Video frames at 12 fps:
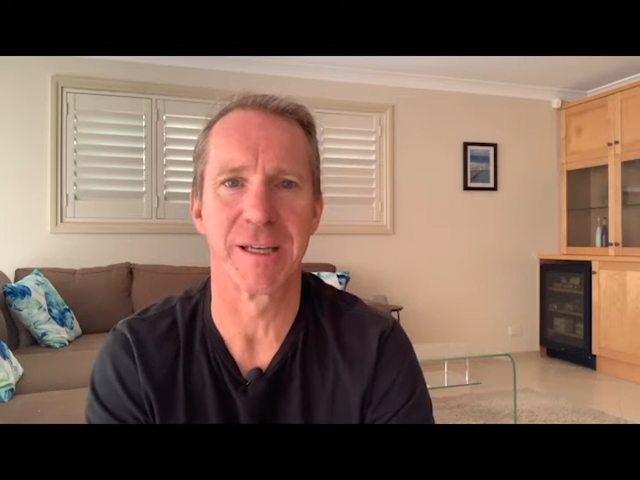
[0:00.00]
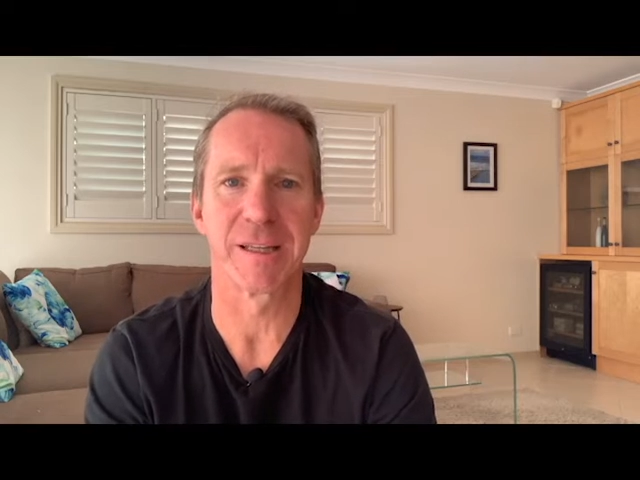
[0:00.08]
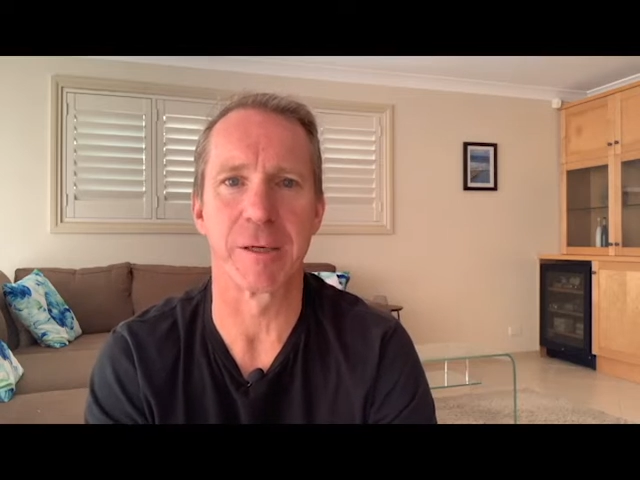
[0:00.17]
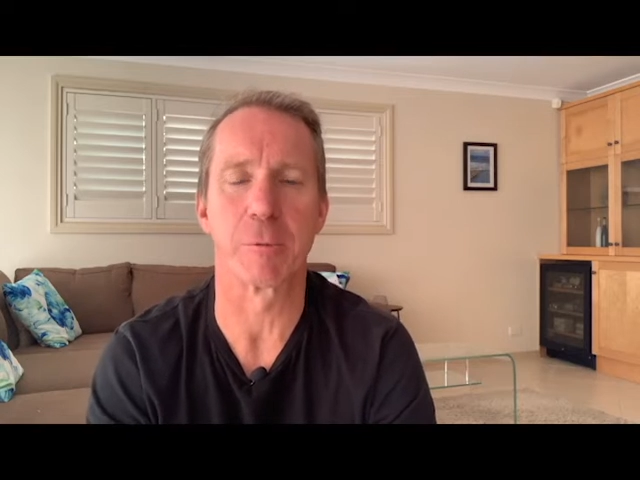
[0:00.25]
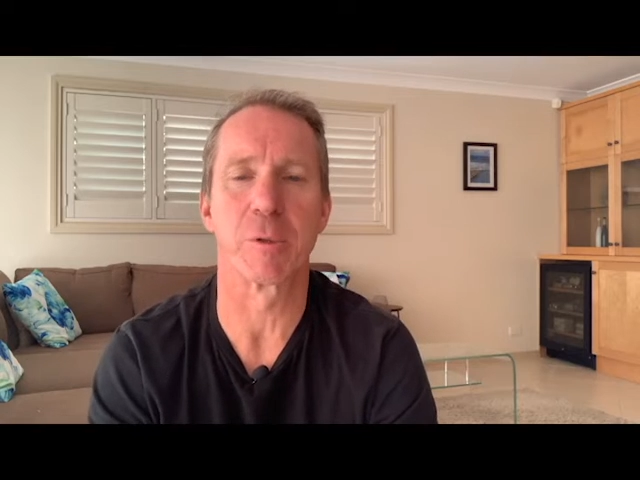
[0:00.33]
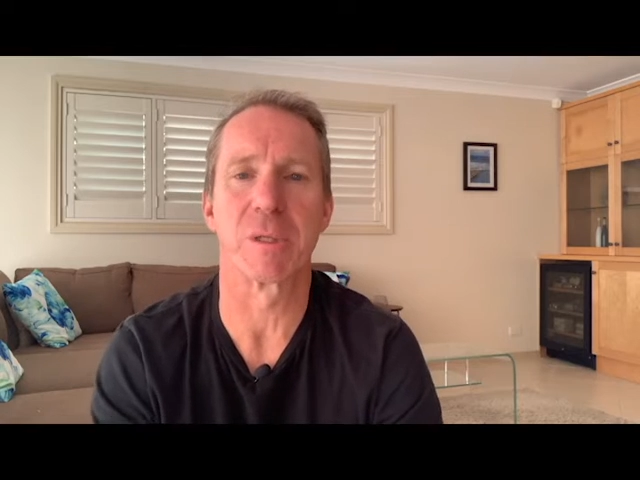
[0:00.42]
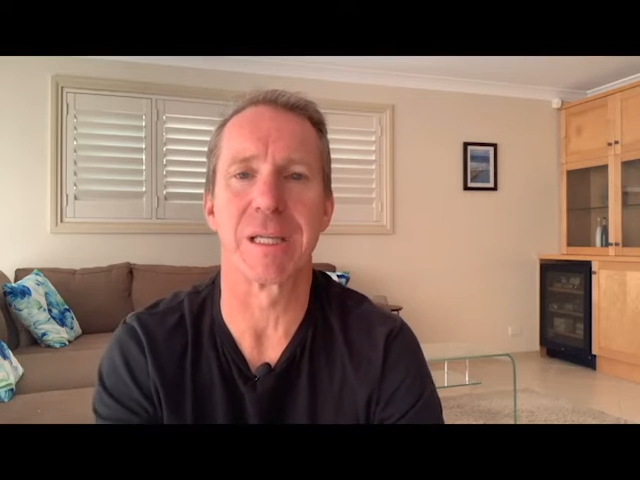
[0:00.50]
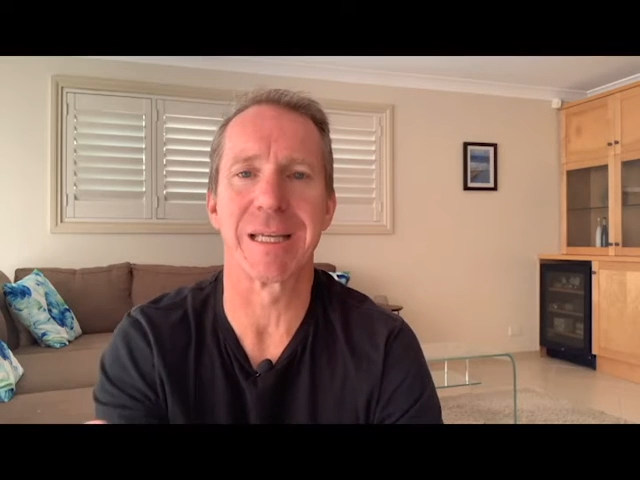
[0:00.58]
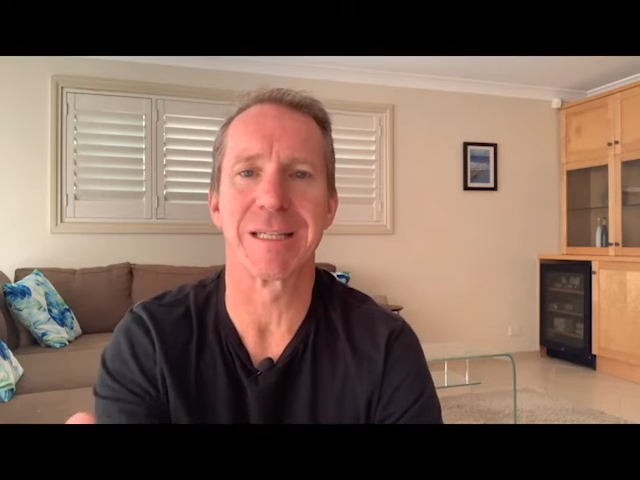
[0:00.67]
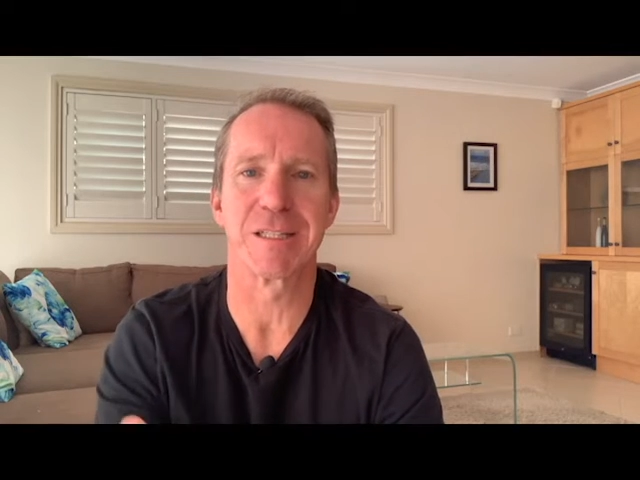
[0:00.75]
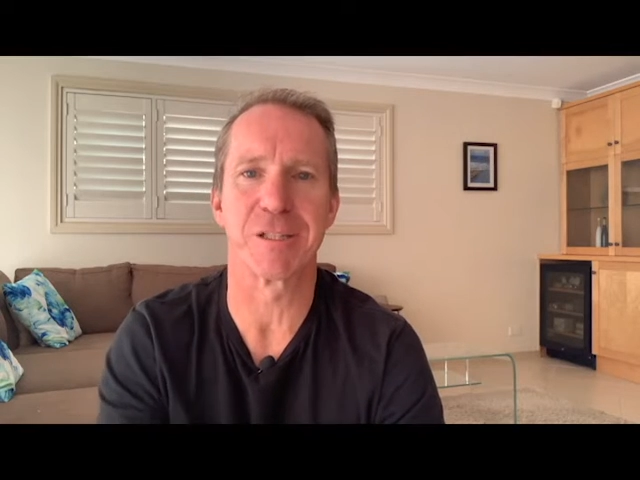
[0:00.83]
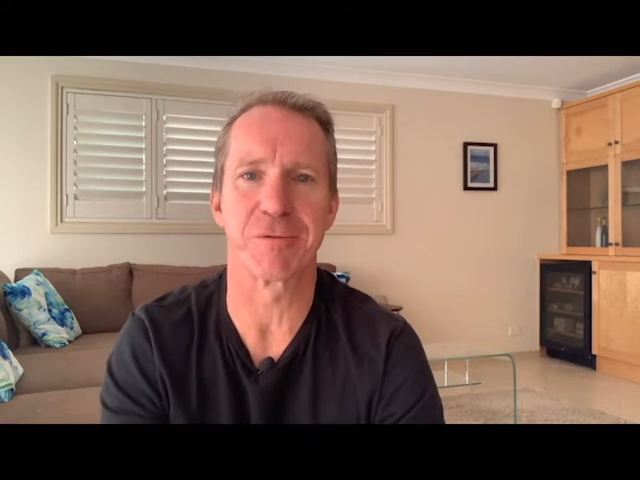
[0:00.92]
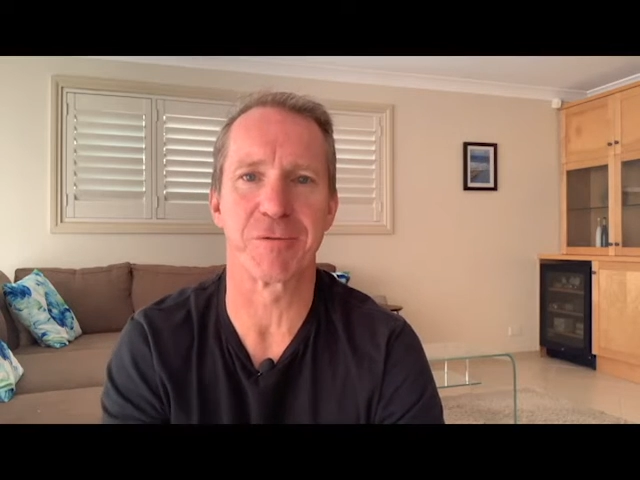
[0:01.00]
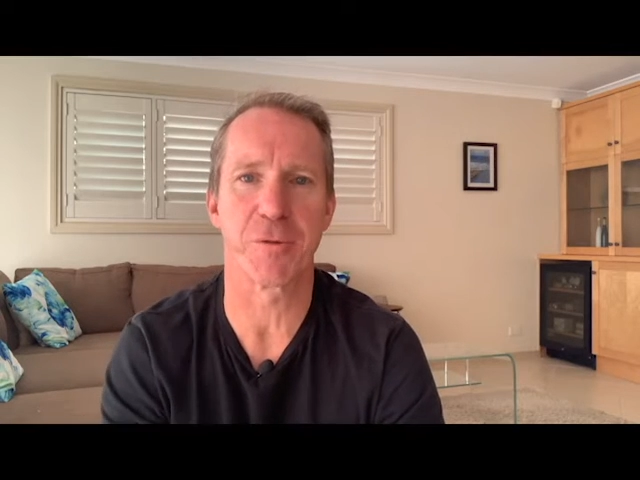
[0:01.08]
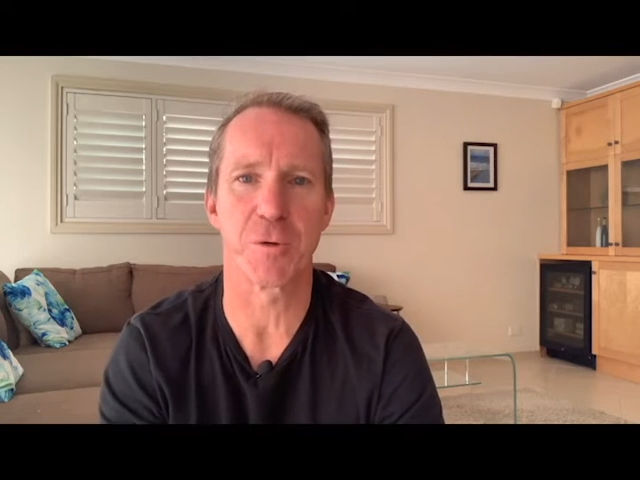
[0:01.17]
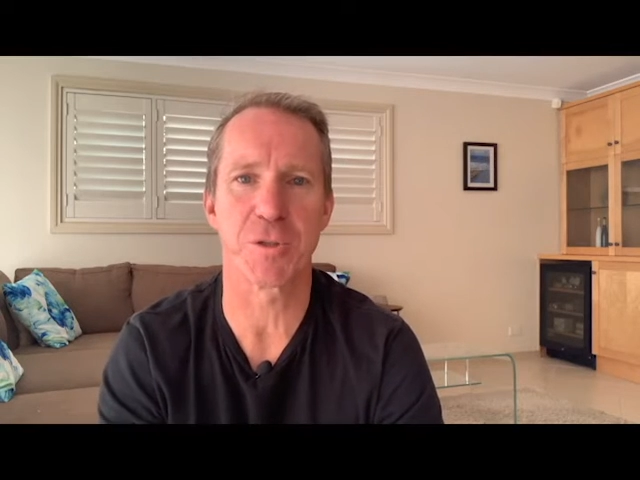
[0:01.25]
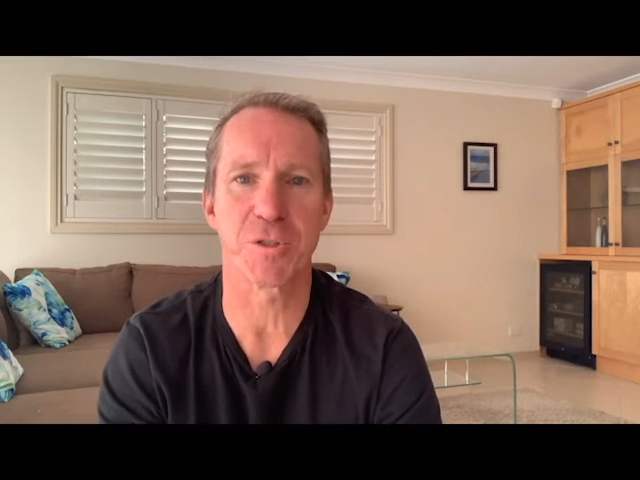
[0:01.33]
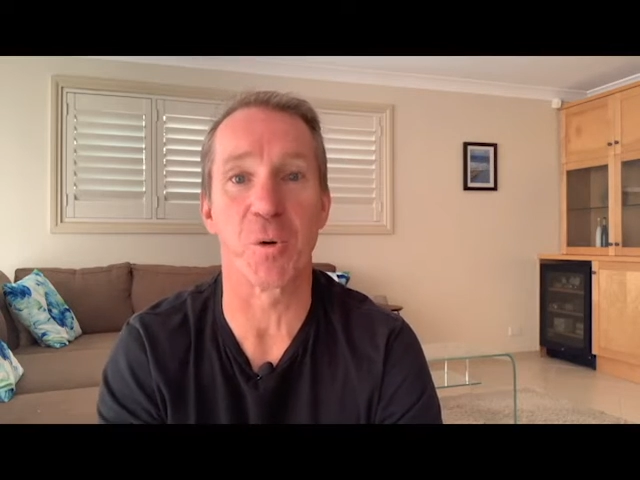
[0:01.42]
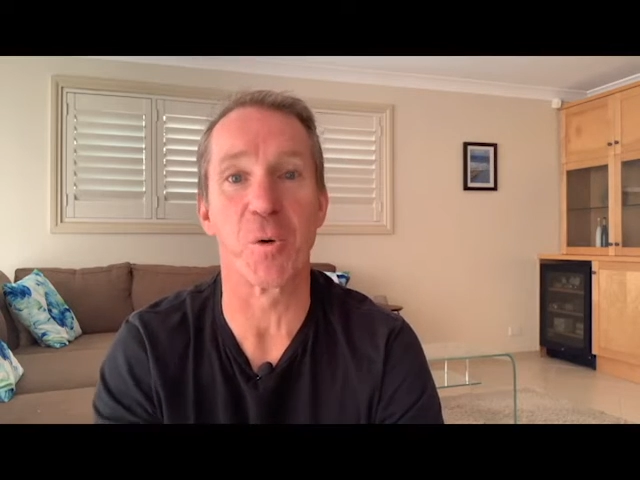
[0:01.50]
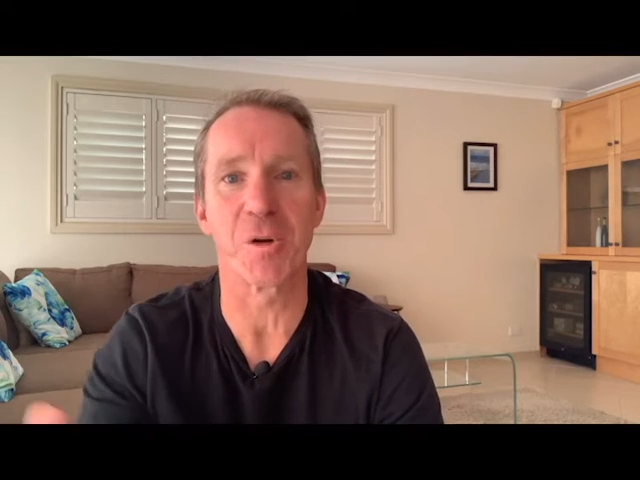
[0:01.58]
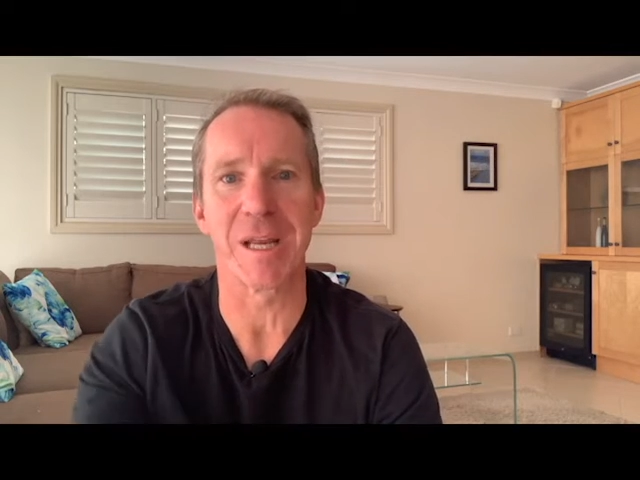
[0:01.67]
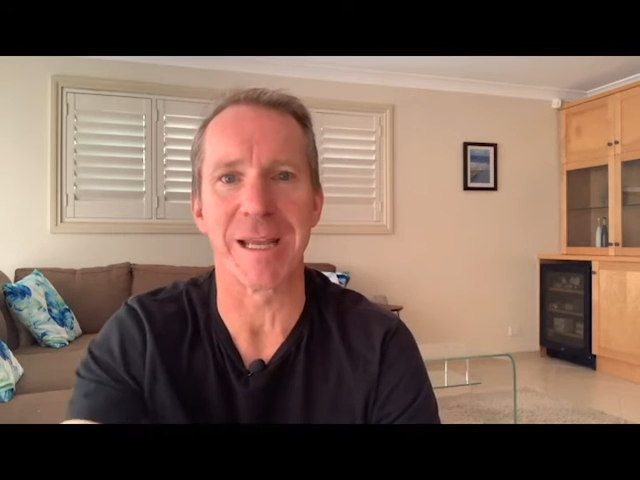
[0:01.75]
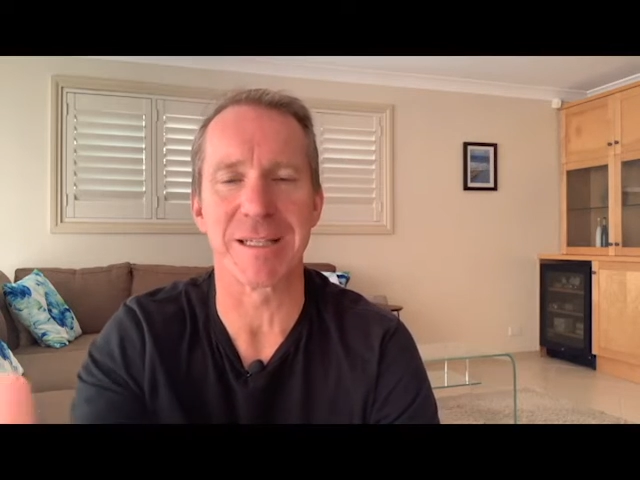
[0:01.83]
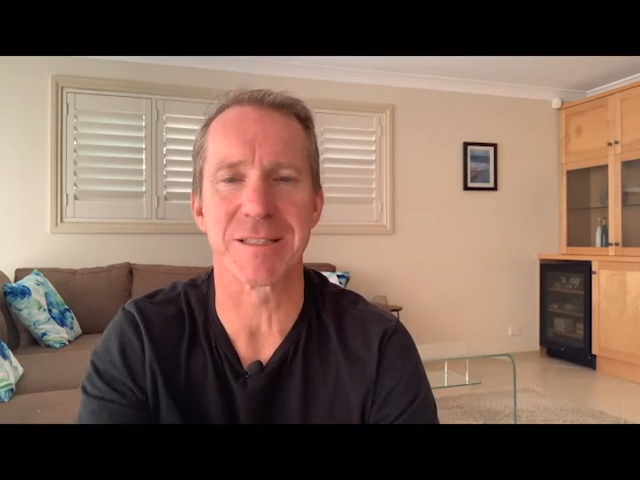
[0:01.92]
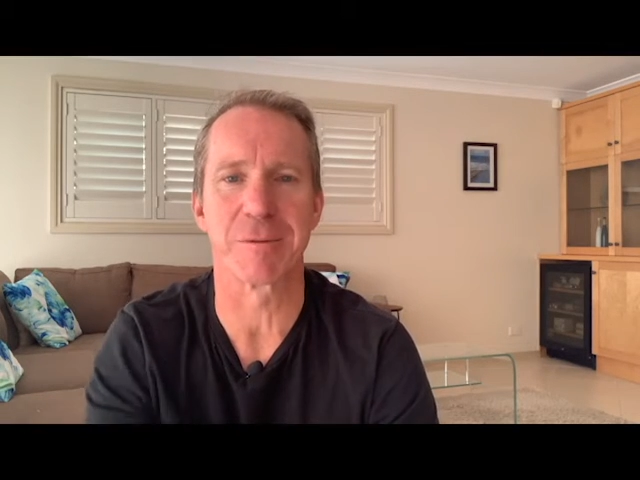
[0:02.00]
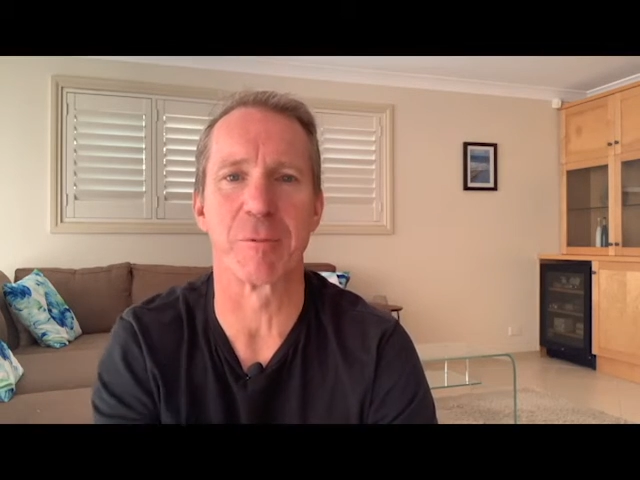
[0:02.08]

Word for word: that will lead to your first or next